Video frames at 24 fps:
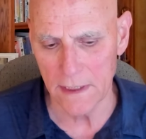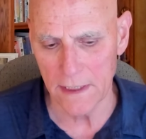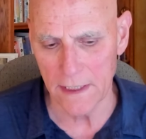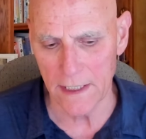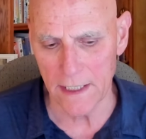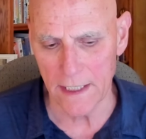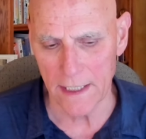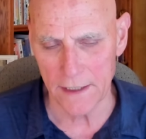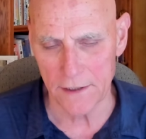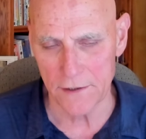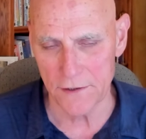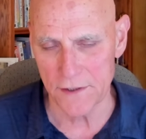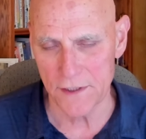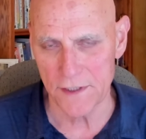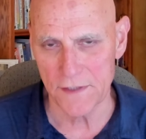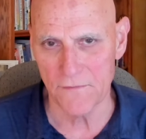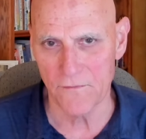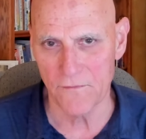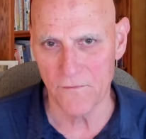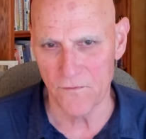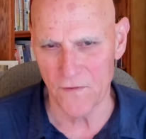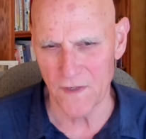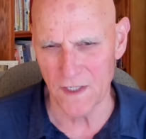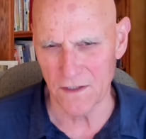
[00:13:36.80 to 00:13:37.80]
And I could
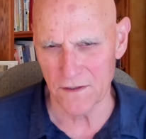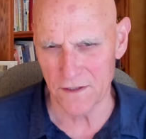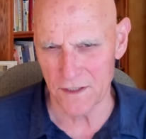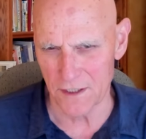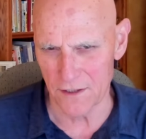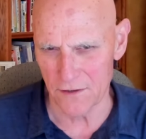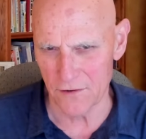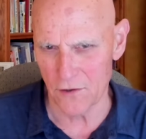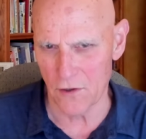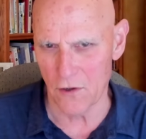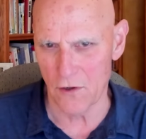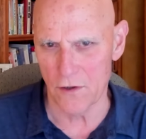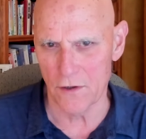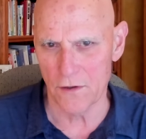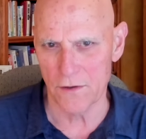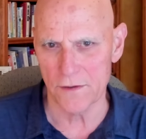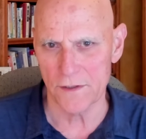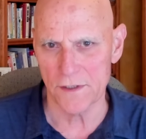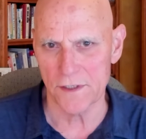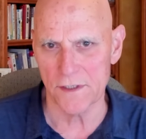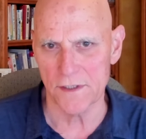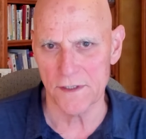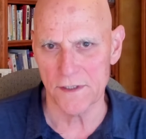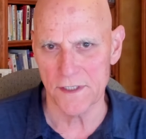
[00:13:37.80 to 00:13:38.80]
feel it in the
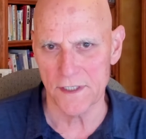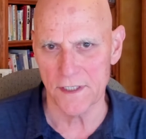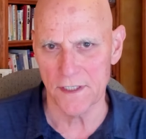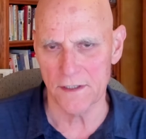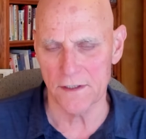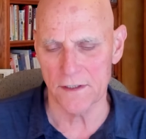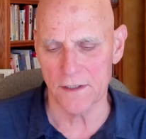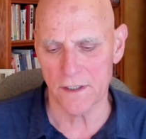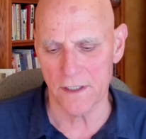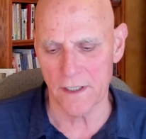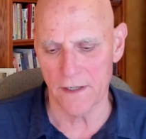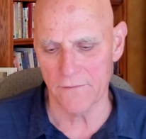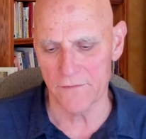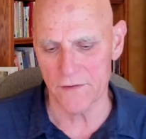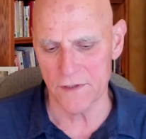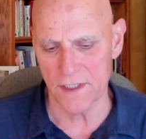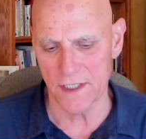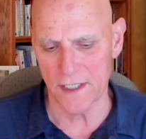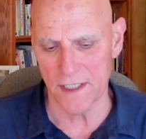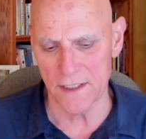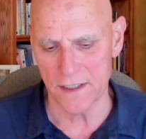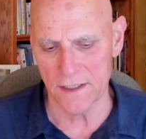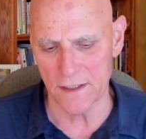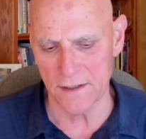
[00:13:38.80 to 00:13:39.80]
halls and see it in the
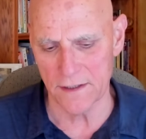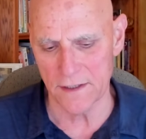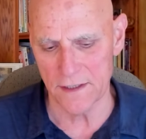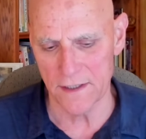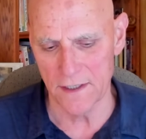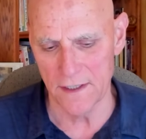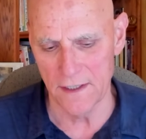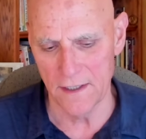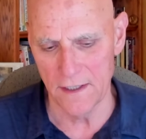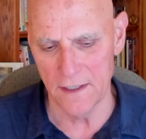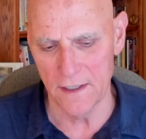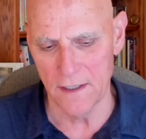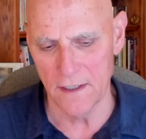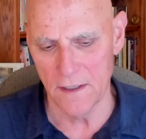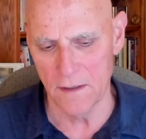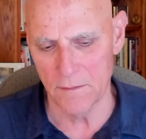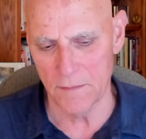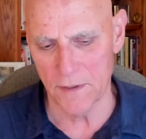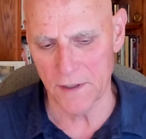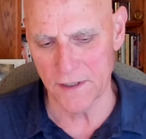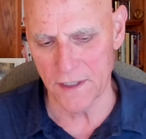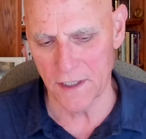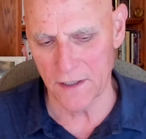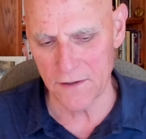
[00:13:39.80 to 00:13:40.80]
conversations.
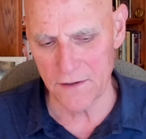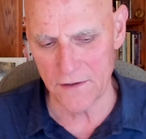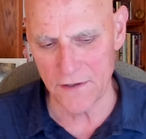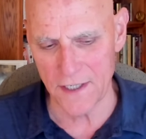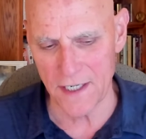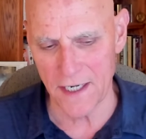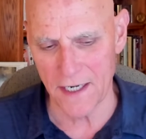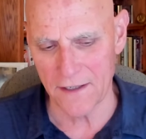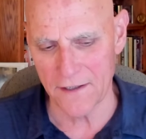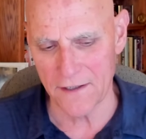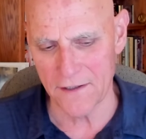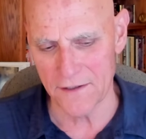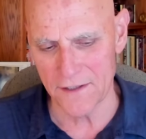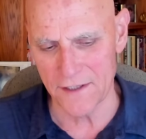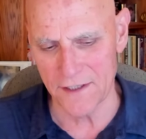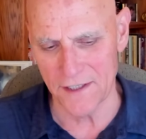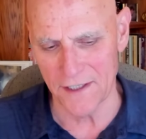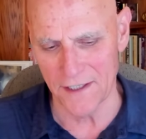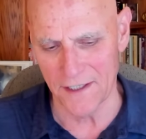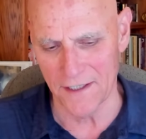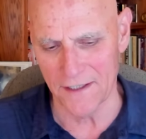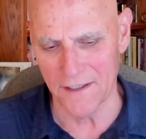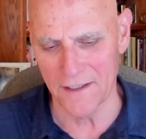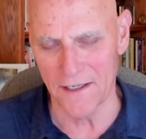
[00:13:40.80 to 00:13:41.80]
But the other thing I could
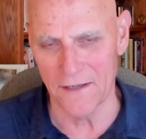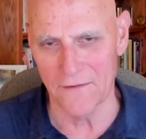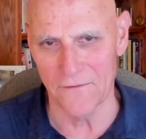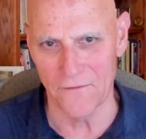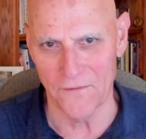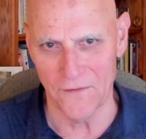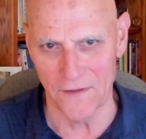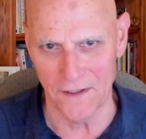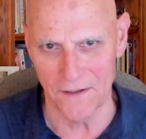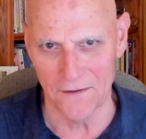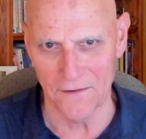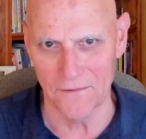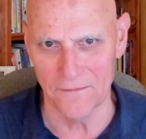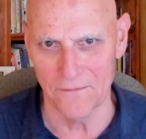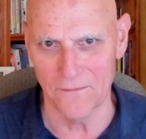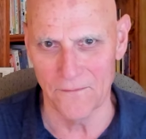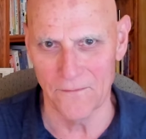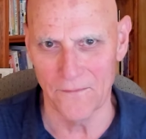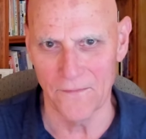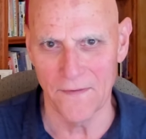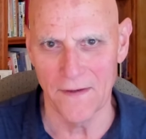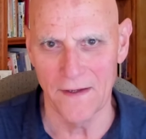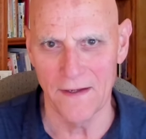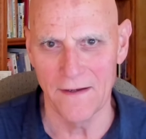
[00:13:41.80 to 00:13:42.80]
see and feel
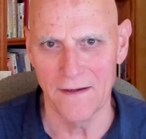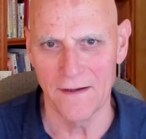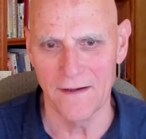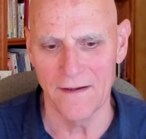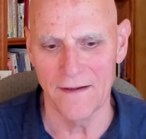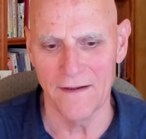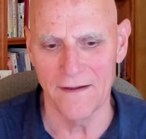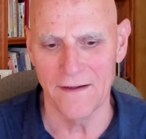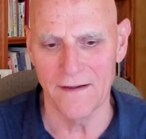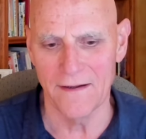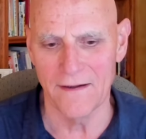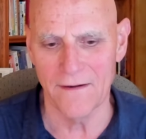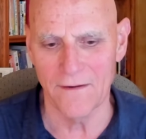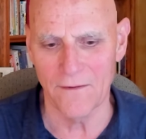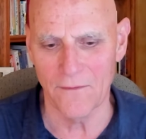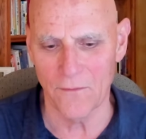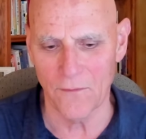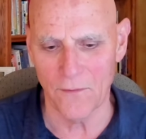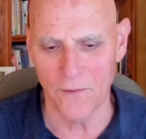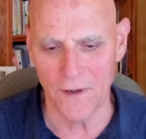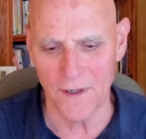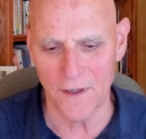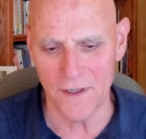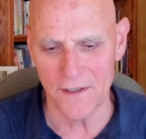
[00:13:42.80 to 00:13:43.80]

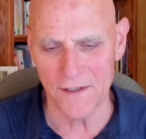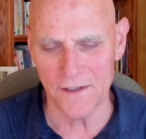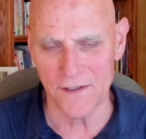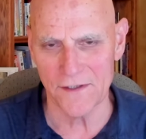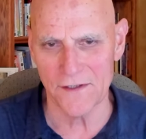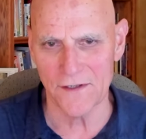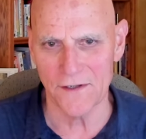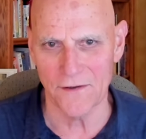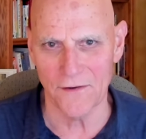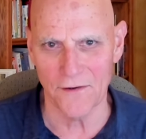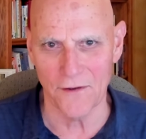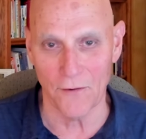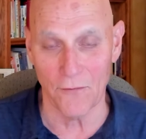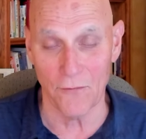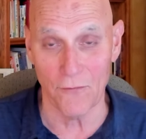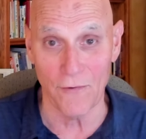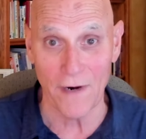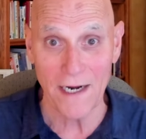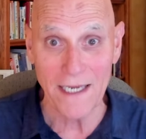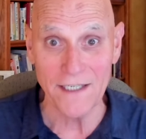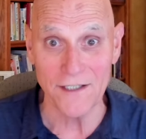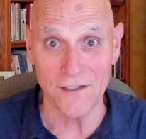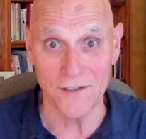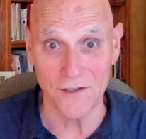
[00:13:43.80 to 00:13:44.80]
was the
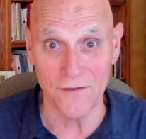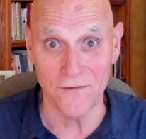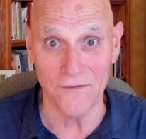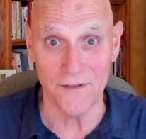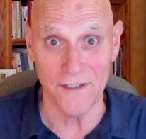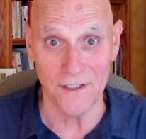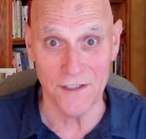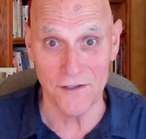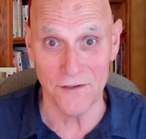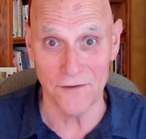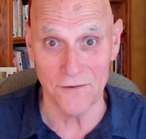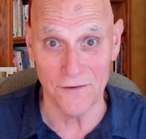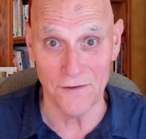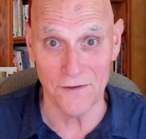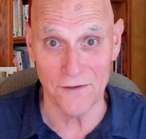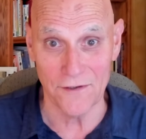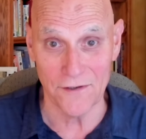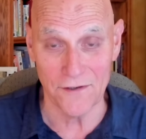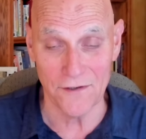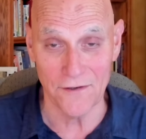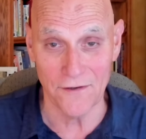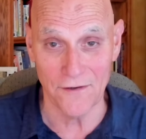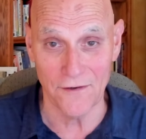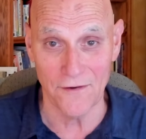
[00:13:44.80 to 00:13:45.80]
range of
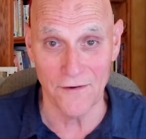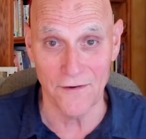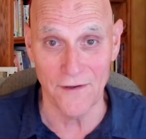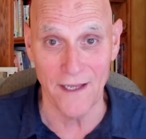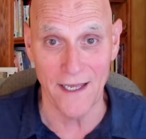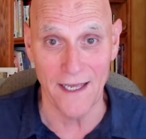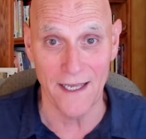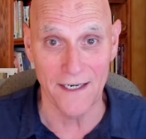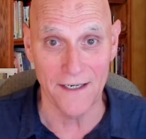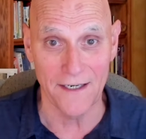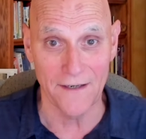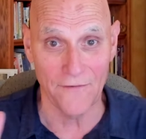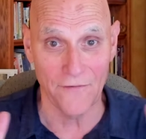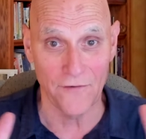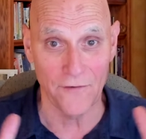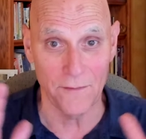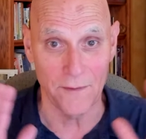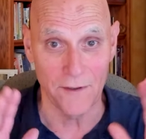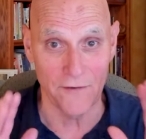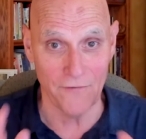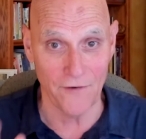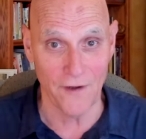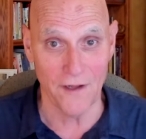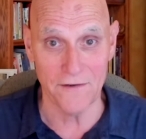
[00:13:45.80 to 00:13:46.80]
issues that if you've
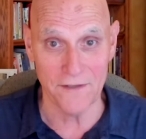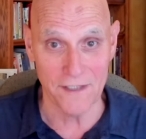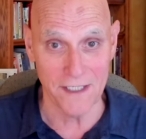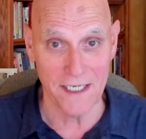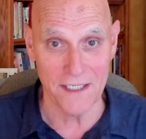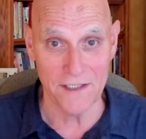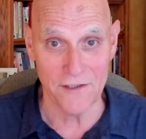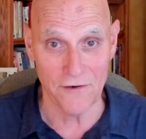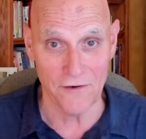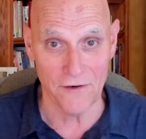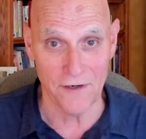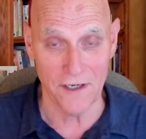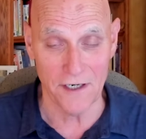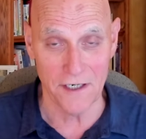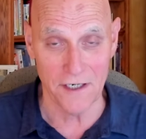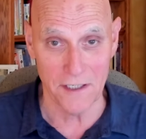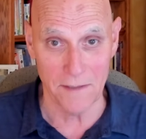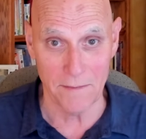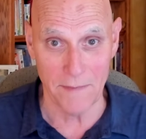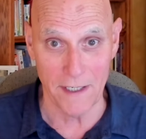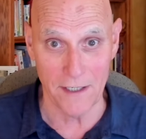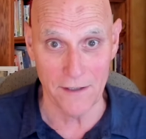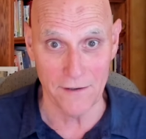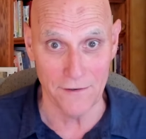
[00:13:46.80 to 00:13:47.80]
been following Days Are Getting
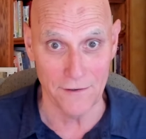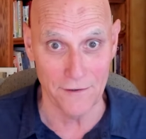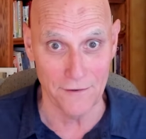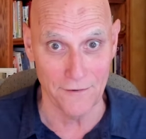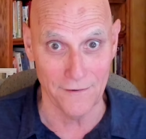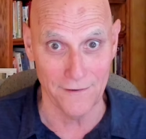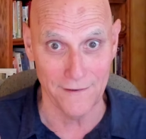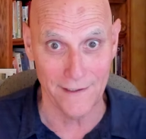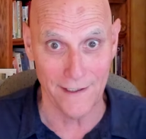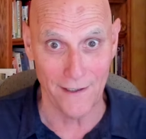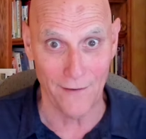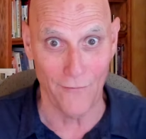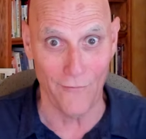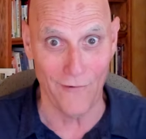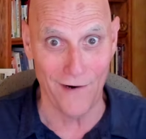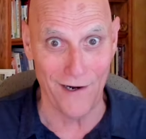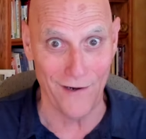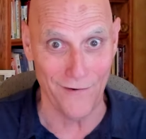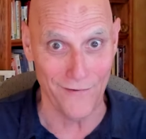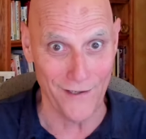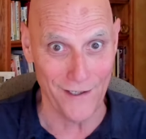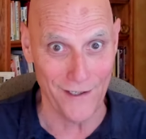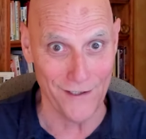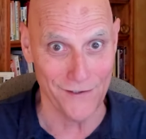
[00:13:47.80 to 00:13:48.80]
Better, you're going like,
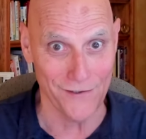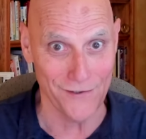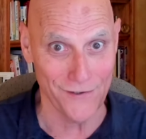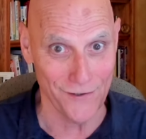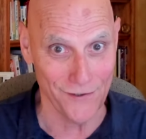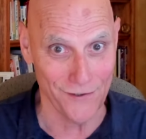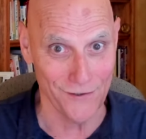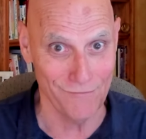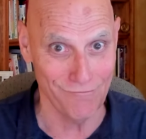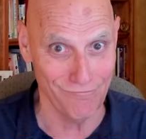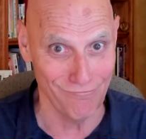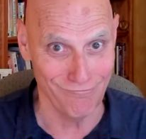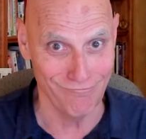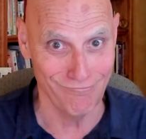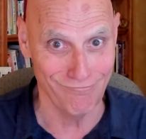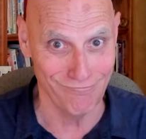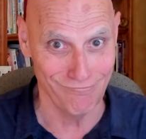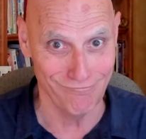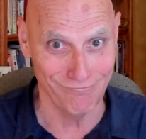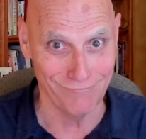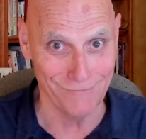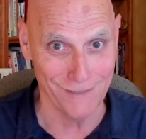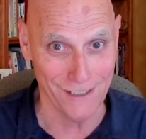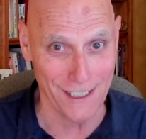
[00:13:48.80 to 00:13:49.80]
wow, that's
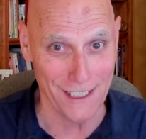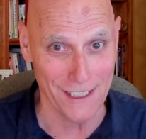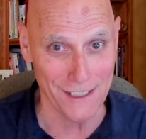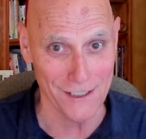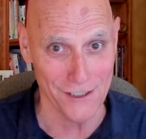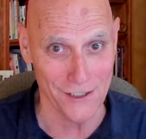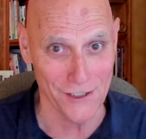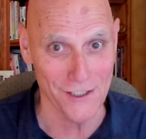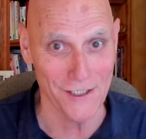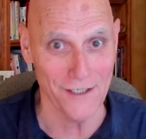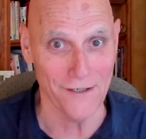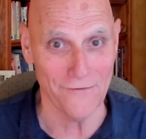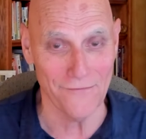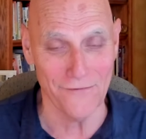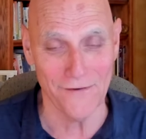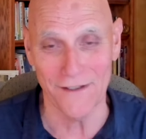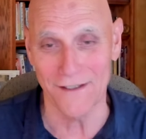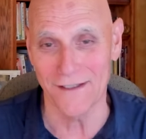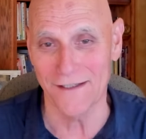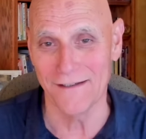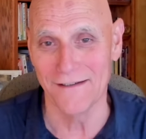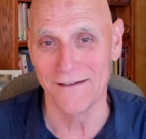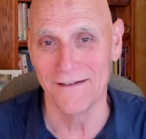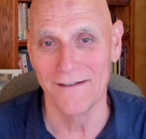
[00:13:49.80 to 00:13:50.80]
the kind of stuff
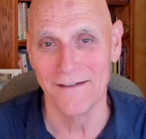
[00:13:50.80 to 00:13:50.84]
that